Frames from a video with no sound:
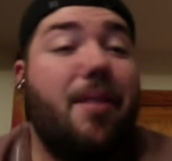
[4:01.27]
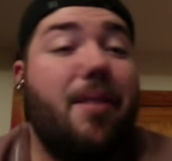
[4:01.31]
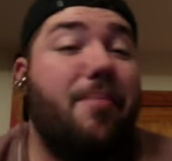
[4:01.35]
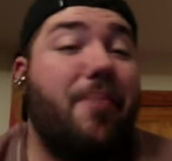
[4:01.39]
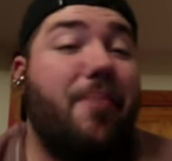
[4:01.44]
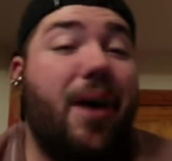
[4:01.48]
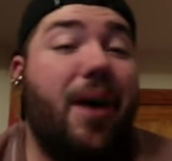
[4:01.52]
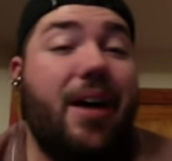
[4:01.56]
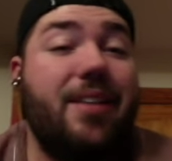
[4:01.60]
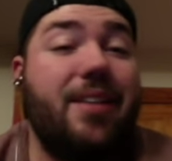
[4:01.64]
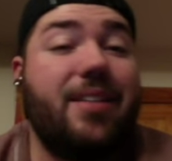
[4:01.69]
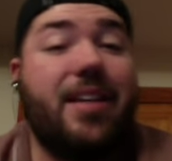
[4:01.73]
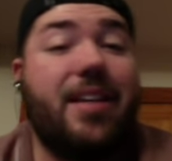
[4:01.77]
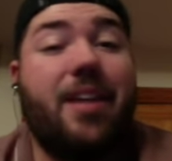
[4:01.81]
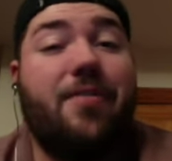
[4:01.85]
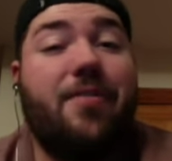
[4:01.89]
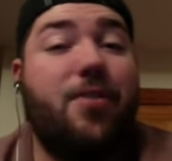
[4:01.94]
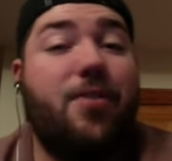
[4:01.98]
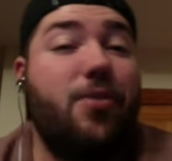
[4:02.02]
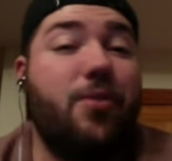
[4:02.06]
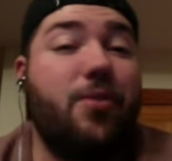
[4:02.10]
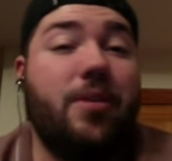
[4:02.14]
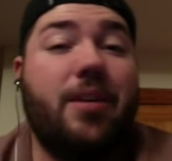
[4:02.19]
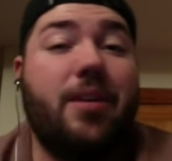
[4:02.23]
But
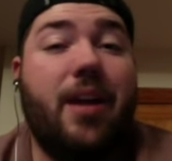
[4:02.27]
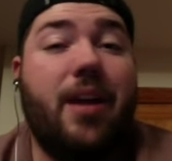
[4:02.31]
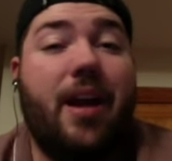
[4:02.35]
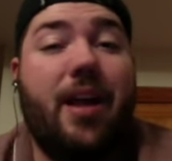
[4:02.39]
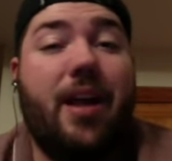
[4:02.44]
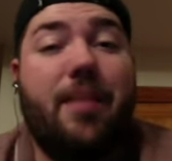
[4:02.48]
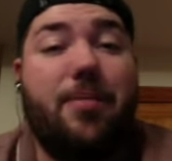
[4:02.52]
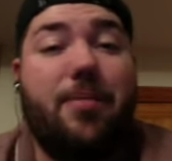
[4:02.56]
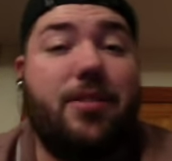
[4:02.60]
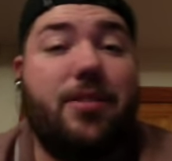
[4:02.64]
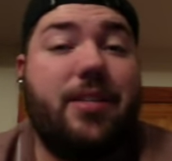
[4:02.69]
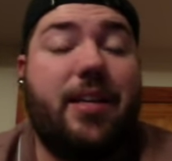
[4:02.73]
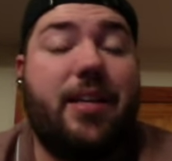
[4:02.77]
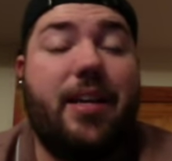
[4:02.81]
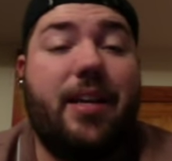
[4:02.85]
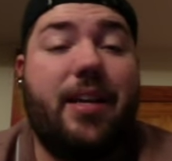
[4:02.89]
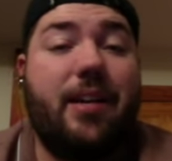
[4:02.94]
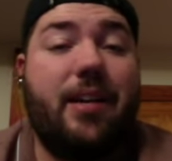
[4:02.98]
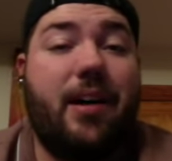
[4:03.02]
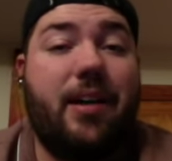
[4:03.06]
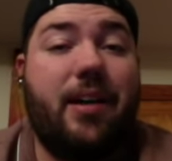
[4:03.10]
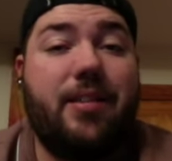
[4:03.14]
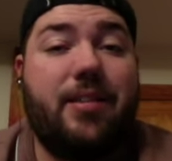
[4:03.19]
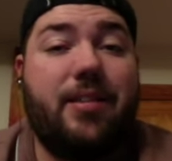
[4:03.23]
if you were not able to get
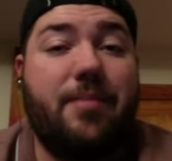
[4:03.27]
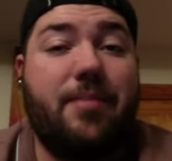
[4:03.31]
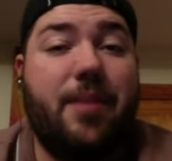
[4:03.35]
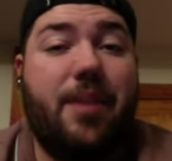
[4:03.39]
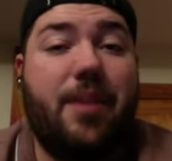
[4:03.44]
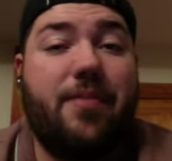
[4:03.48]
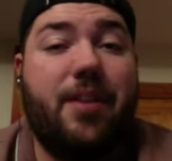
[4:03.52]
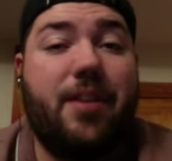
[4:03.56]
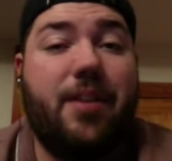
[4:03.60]
onto Maven